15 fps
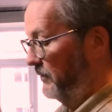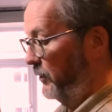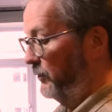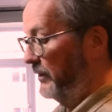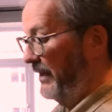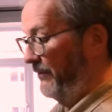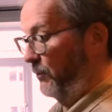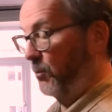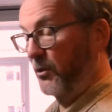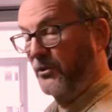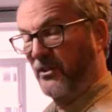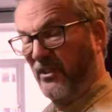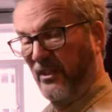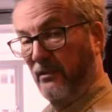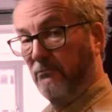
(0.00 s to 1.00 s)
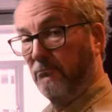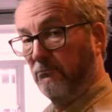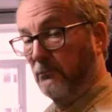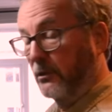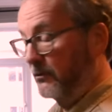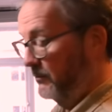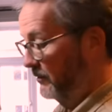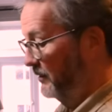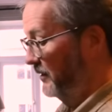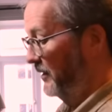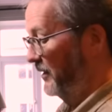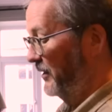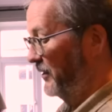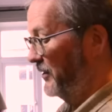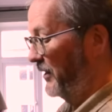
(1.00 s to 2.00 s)
who never wanted it.
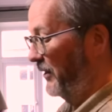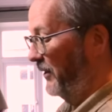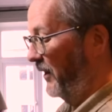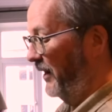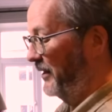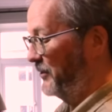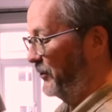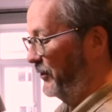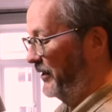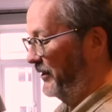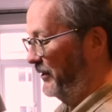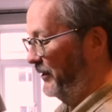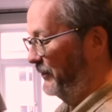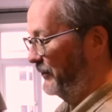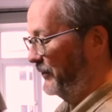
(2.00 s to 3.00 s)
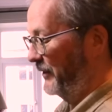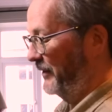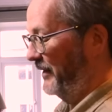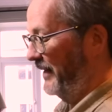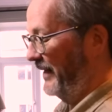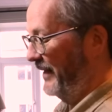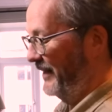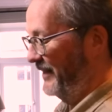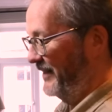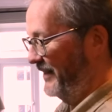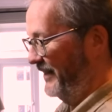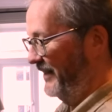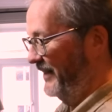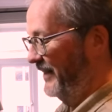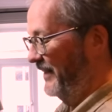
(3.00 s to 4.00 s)
So I took it after that.
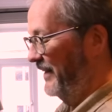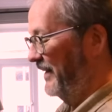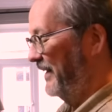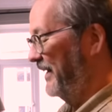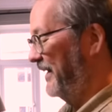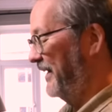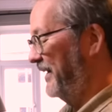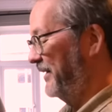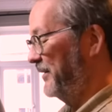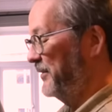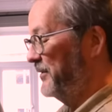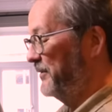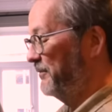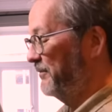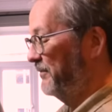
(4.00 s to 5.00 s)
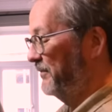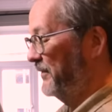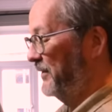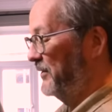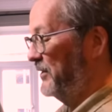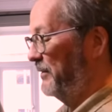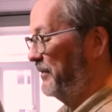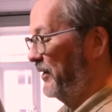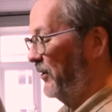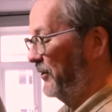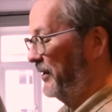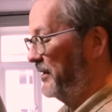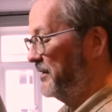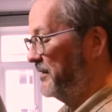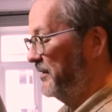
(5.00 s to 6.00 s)
And to be
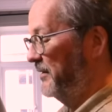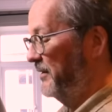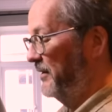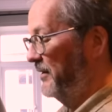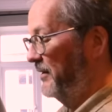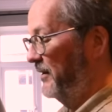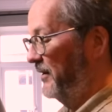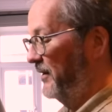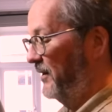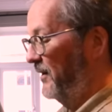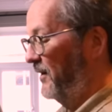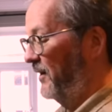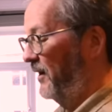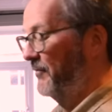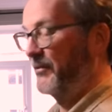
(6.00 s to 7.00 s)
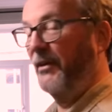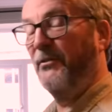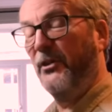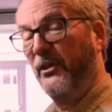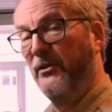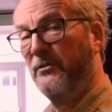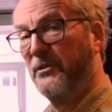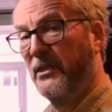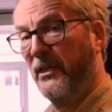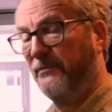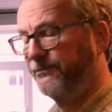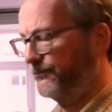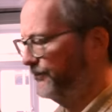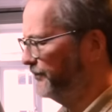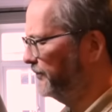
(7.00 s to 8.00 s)
honest, I've never used
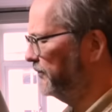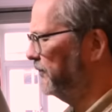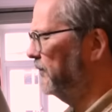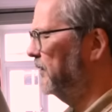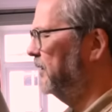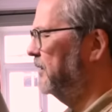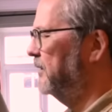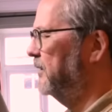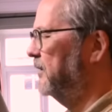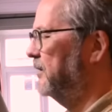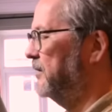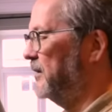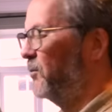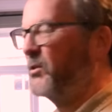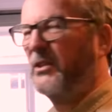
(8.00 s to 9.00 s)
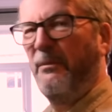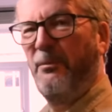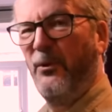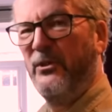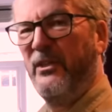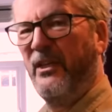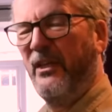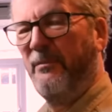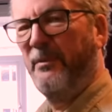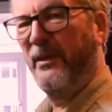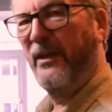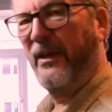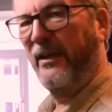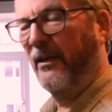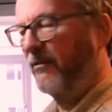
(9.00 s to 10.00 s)
it. So what's the point of
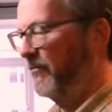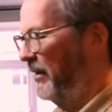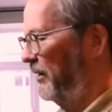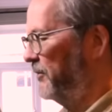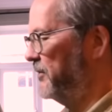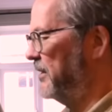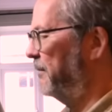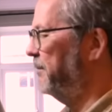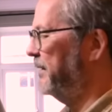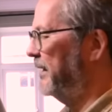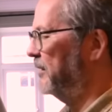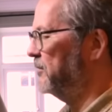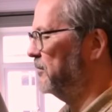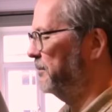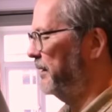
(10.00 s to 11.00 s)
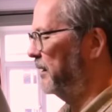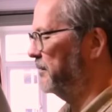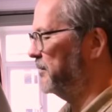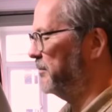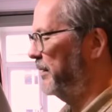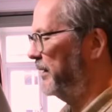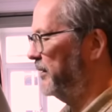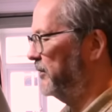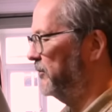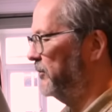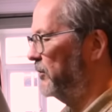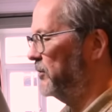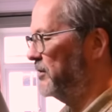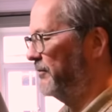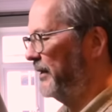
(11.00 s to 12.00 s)
keeping it hanging around? Somebody else will be able to make good
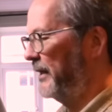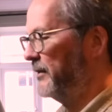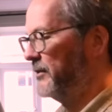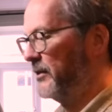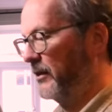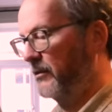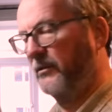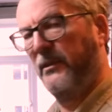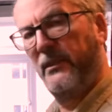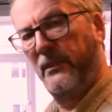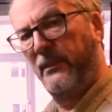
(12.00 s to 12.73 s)
use of that. So